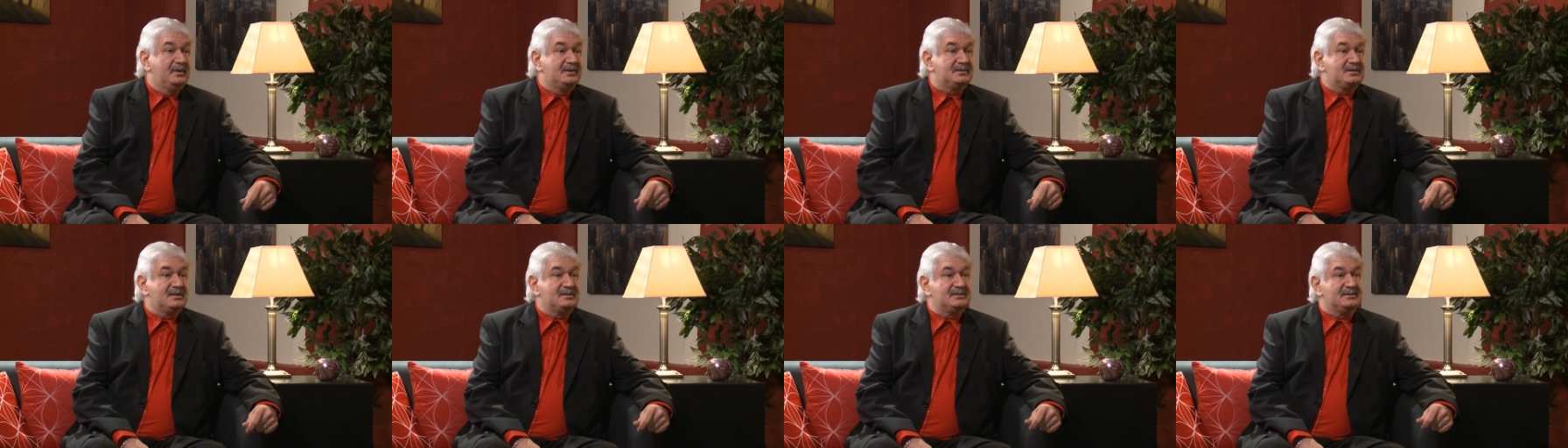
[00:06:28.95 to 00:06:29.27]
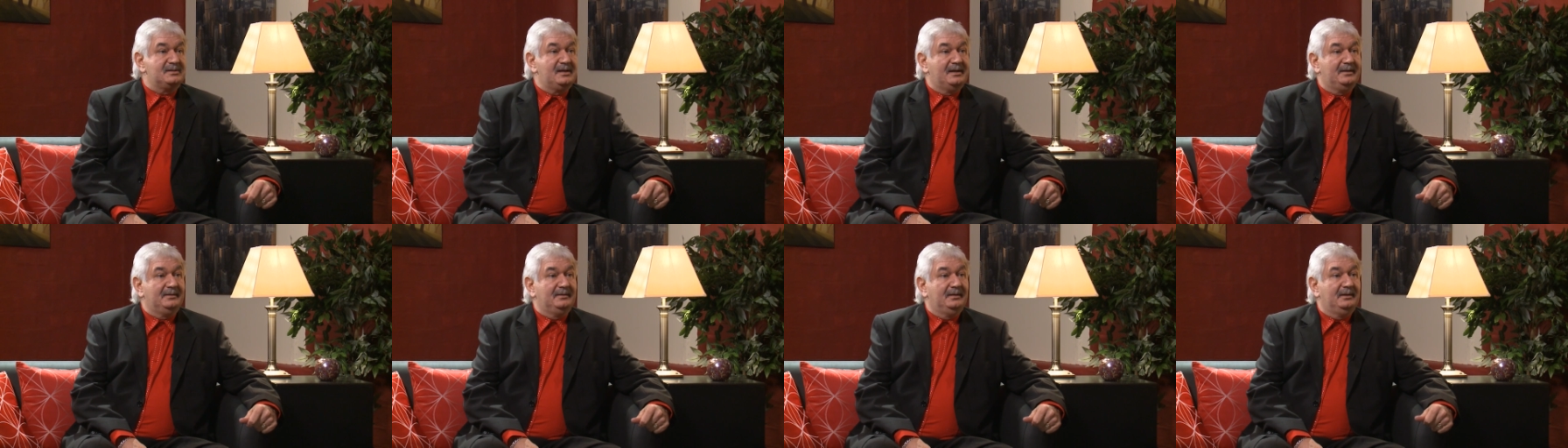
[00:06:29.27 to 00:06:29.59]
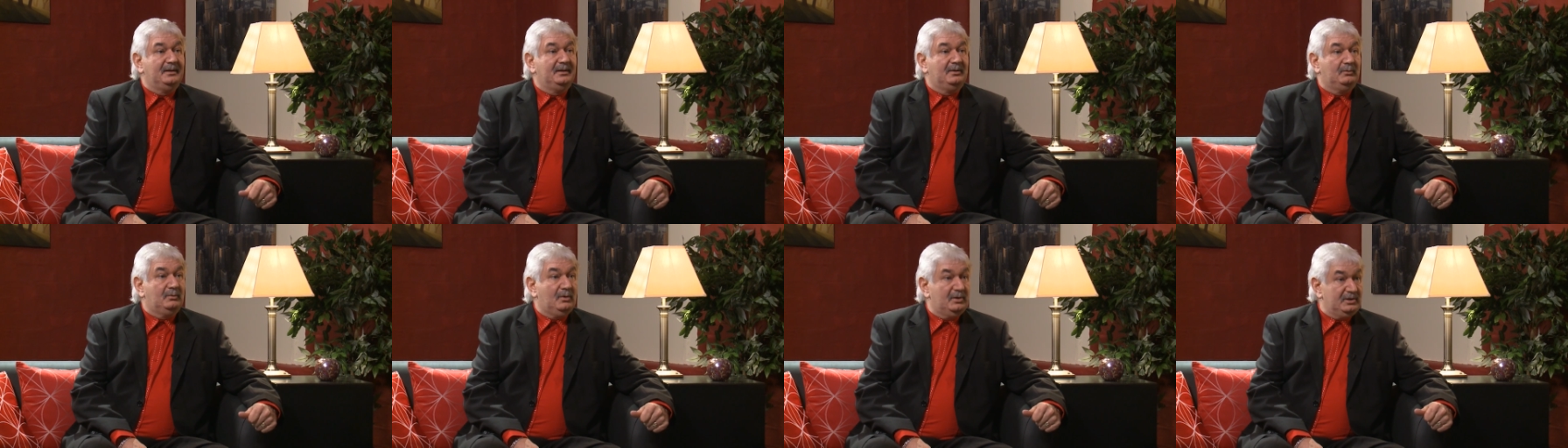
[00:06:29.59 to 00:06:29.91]
He says, uh,
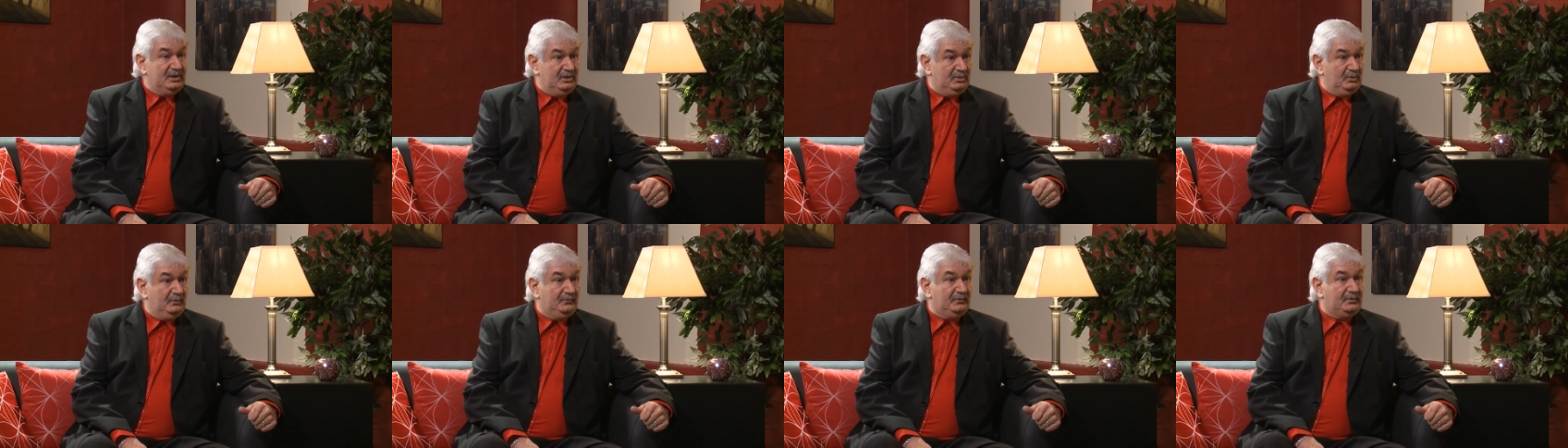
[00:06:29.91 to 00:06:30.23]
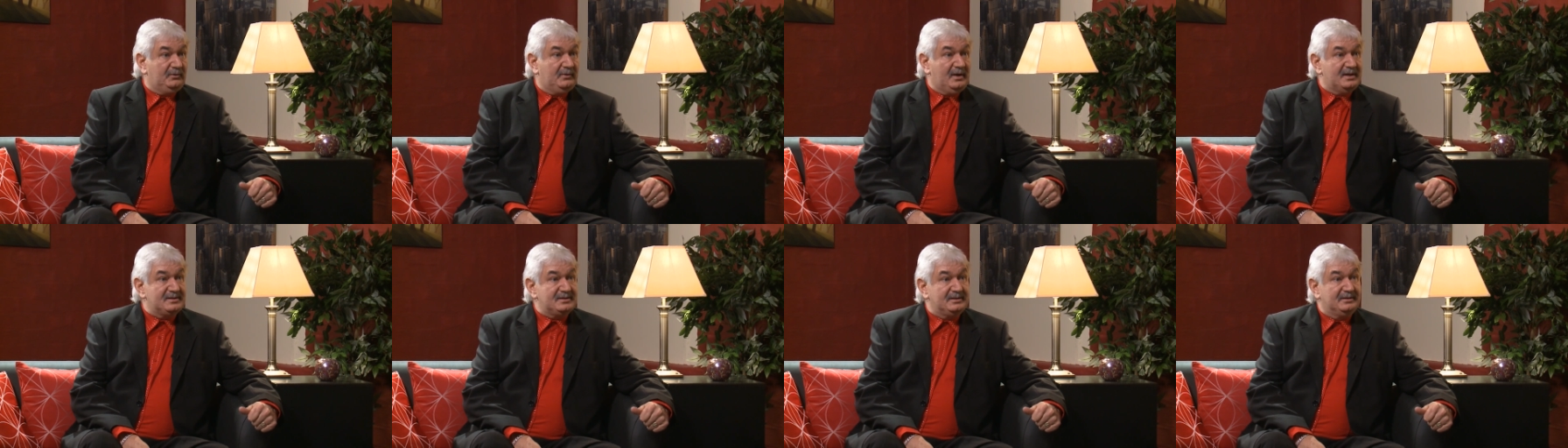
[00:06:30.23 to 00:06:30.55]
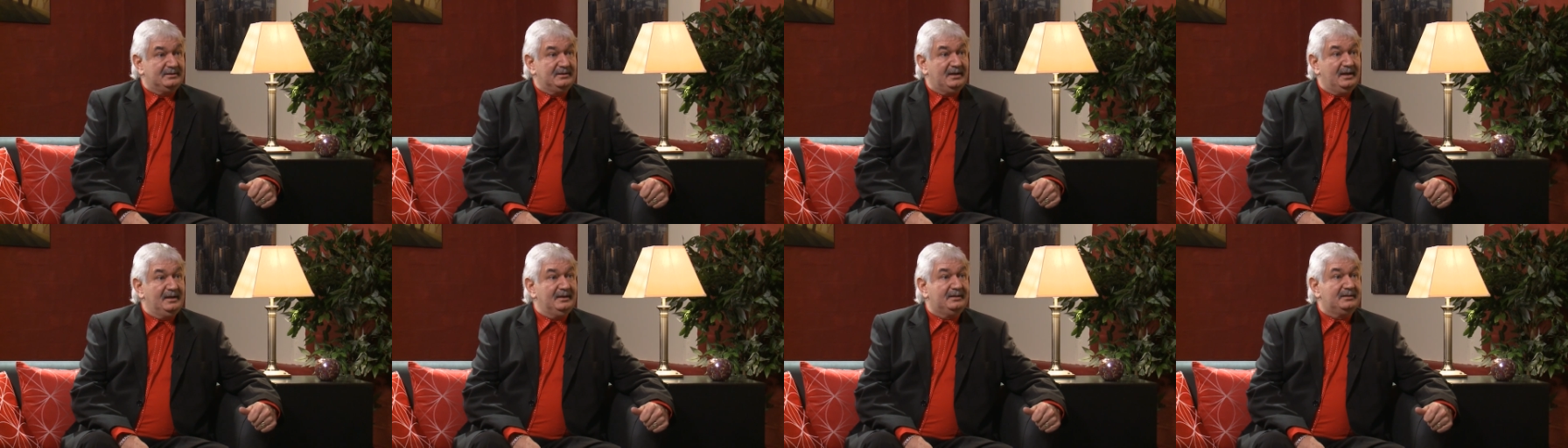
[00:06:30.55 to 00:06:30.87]
what are you doing for the rest of
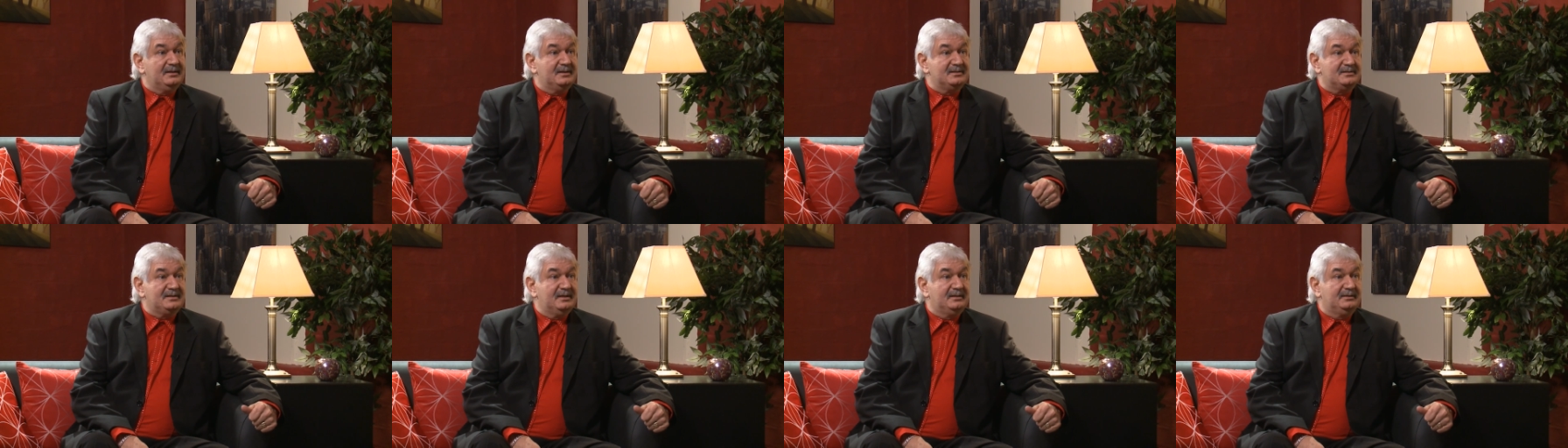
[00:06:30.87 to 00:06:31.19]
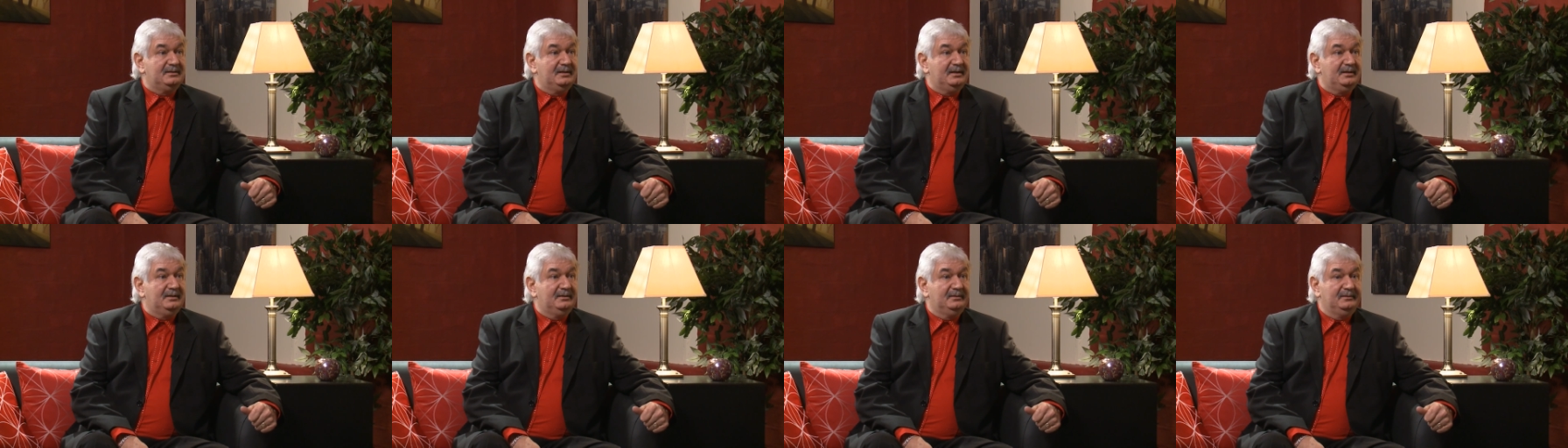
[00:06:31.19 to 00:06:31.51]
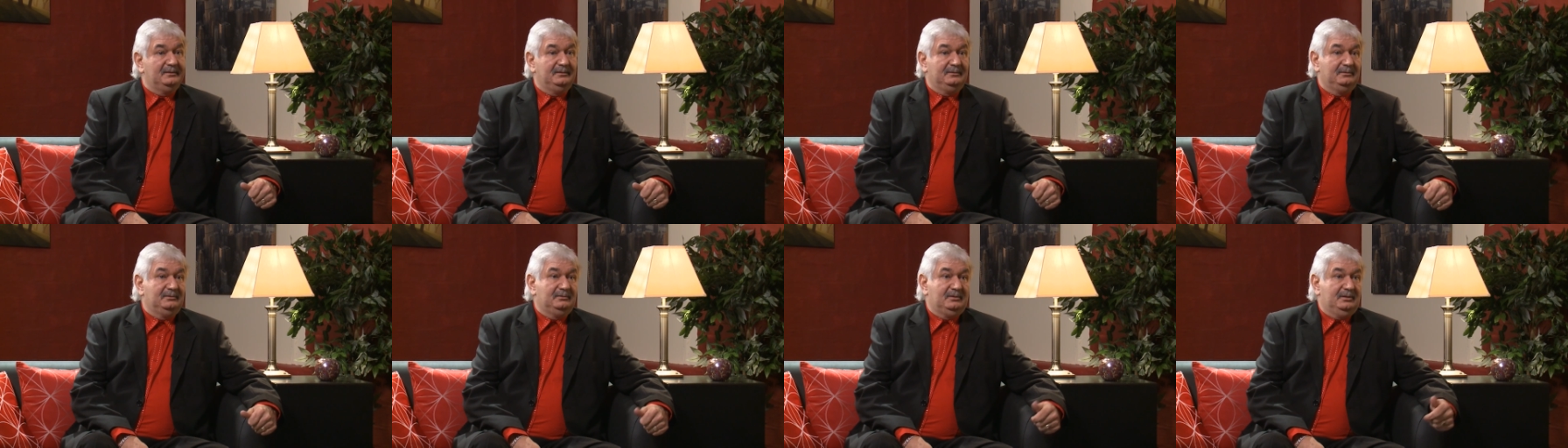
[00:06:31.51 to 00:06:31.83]
the night? And I said, uh,
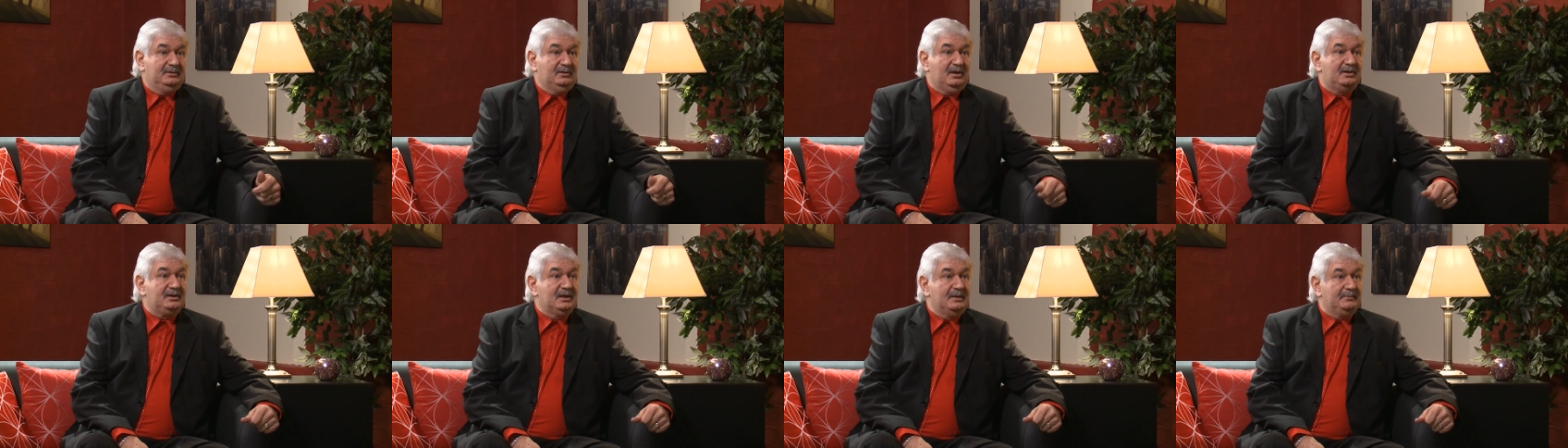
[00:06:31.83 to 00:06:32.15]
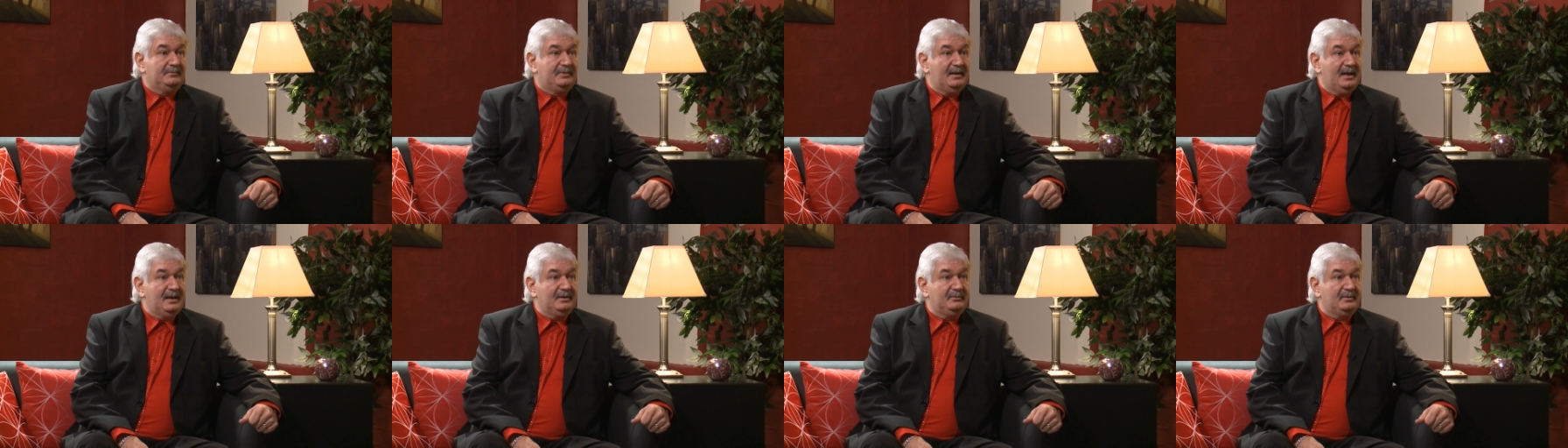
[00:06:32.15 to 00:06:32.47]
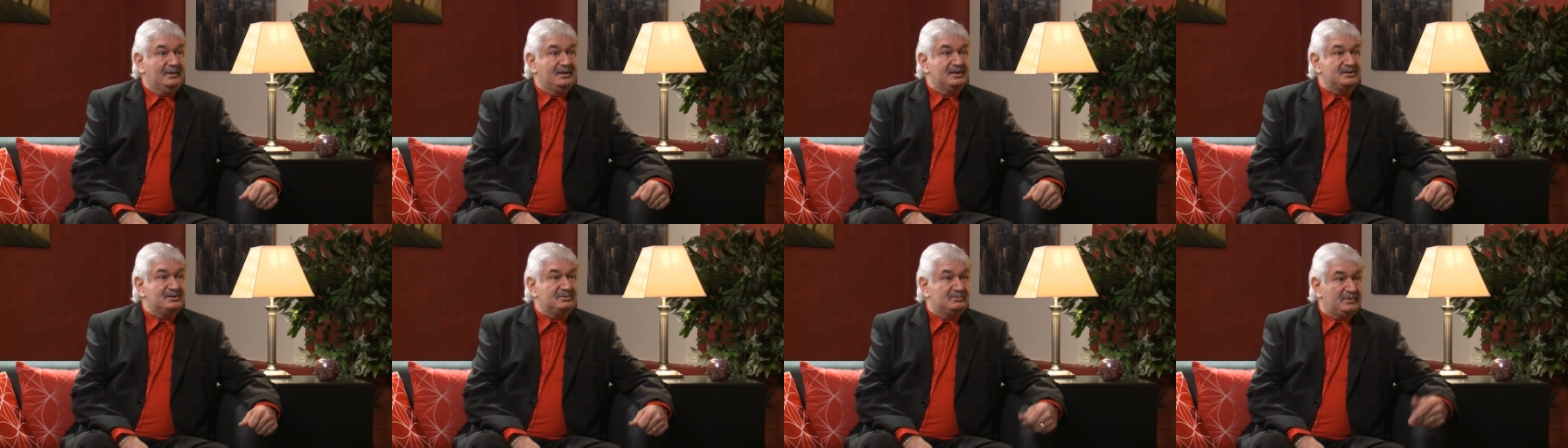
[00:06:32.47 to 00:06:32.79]
well, nothing planned.
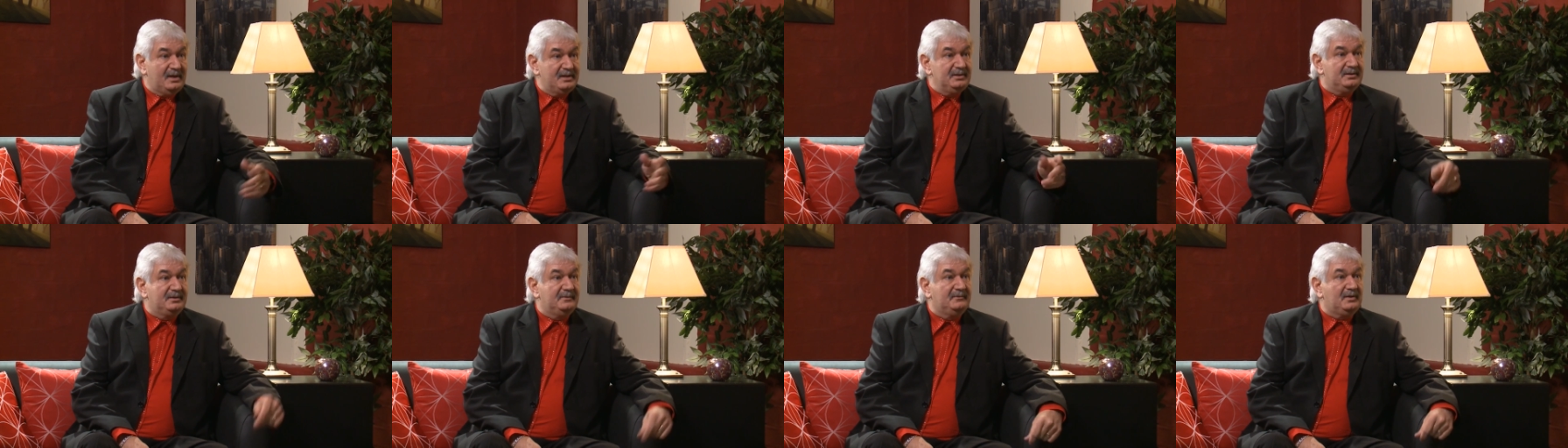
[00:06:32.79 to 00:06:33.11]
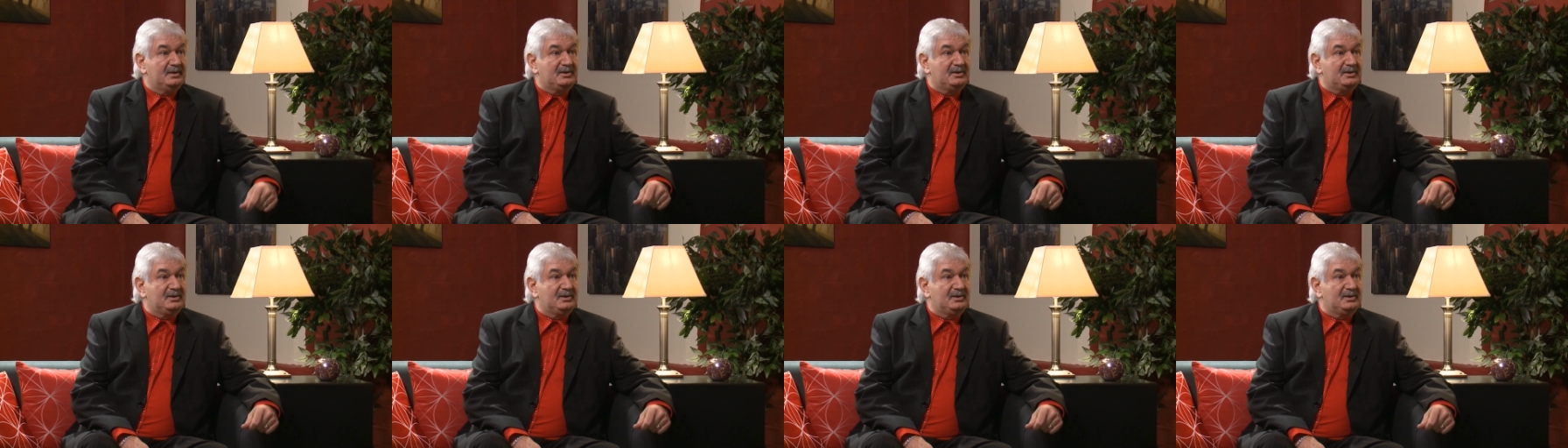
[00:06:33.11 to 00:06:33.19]
Well, he said, right, you've